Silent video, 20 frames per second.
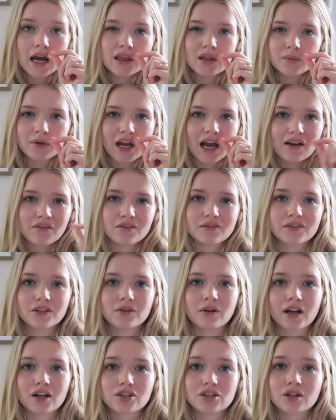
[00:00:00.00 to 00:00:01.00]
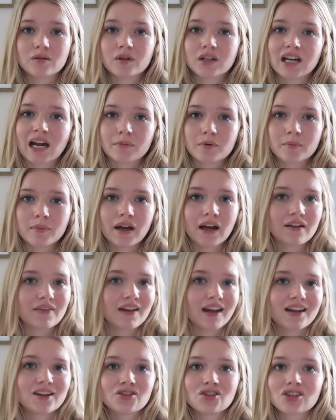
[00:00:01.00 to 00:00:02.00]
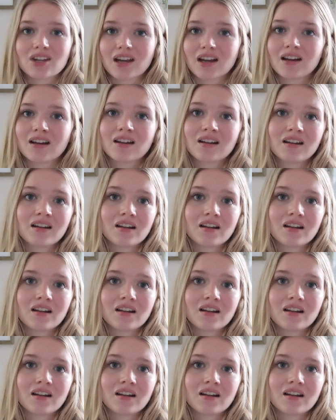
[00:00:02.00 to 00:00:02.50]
And then we have a few extra in the diaper bag that I can just like